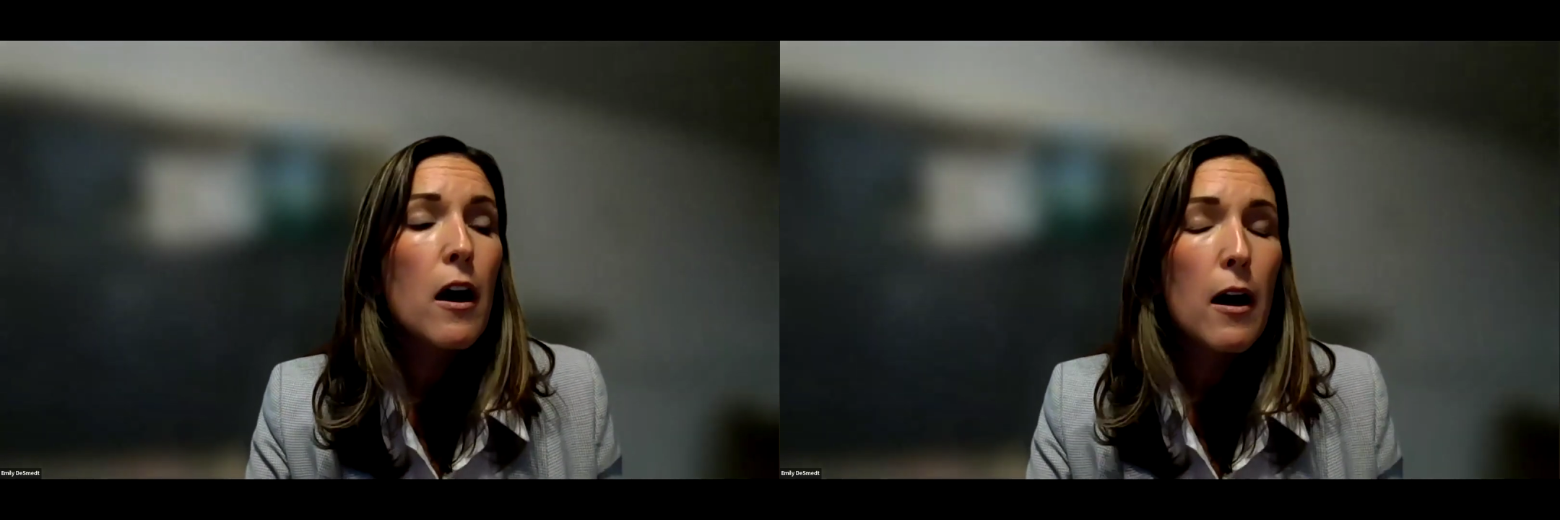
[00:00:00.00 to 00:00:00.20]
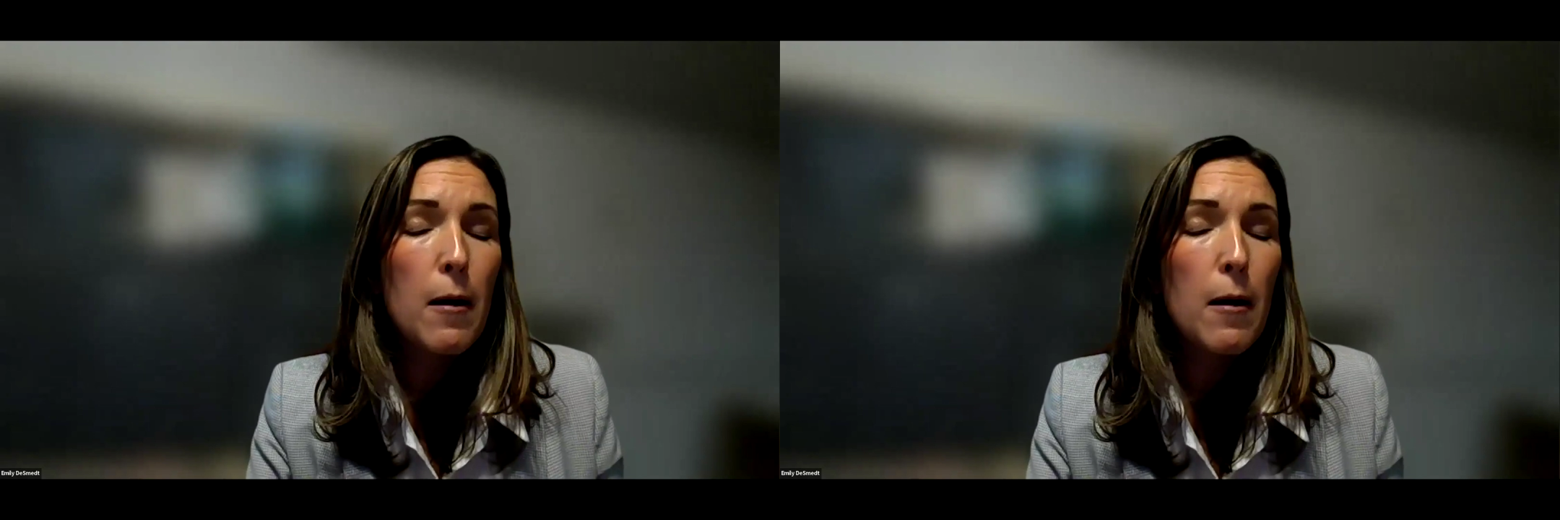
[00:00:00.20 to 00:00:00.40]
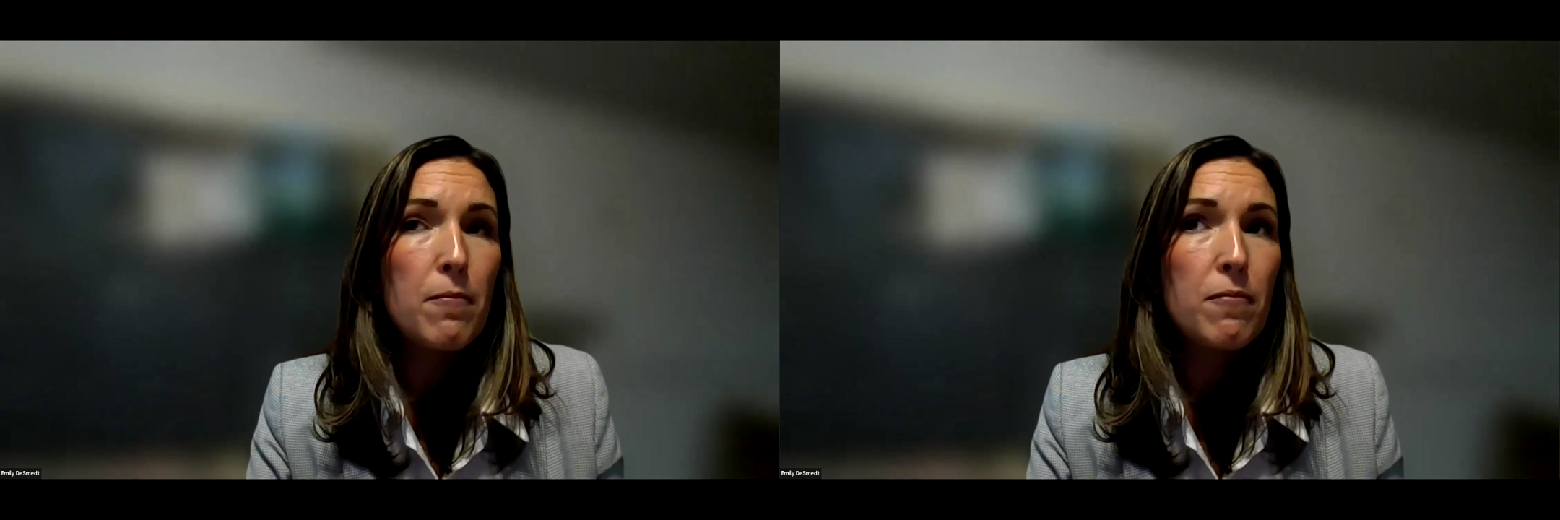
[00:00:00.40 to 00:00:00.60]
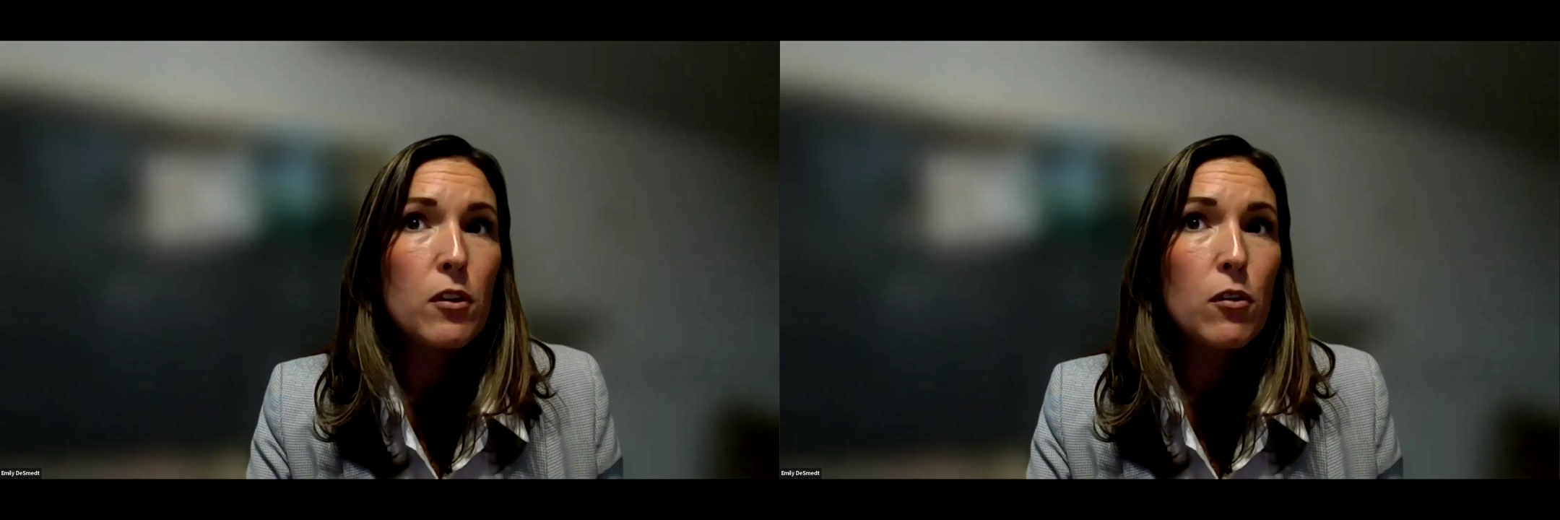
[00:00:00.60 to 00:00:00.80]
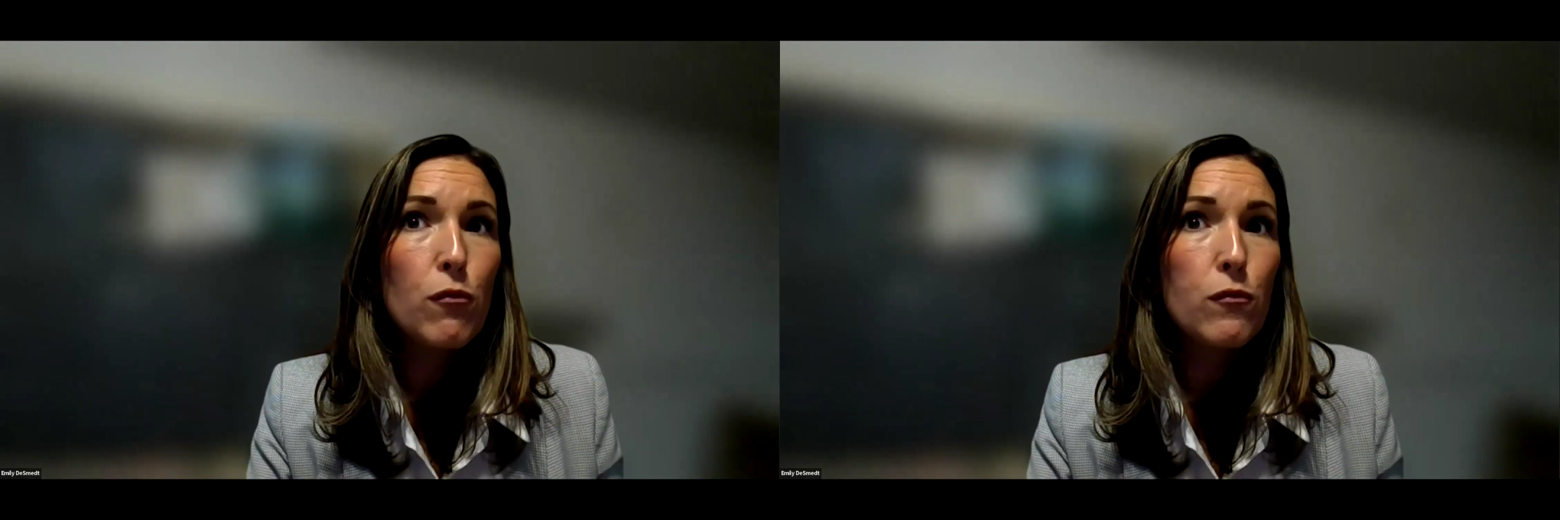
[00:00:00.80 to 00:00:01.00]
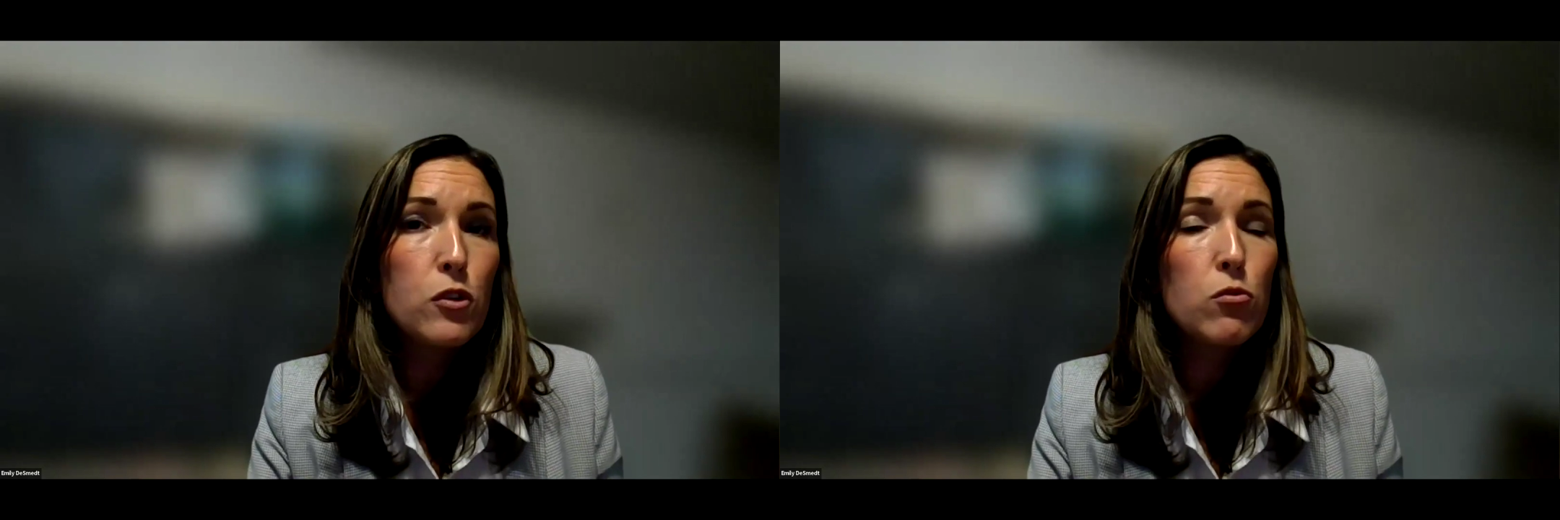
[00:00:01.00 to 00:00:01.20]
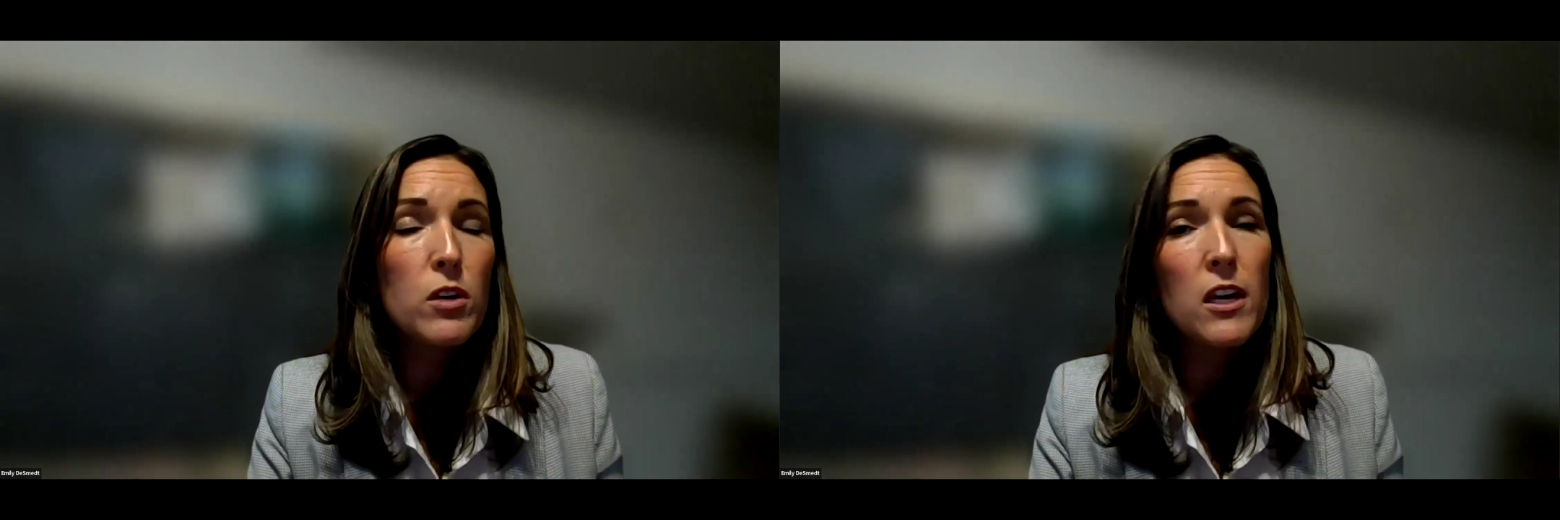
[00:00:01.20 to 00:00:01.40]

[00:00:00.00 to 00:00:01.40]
to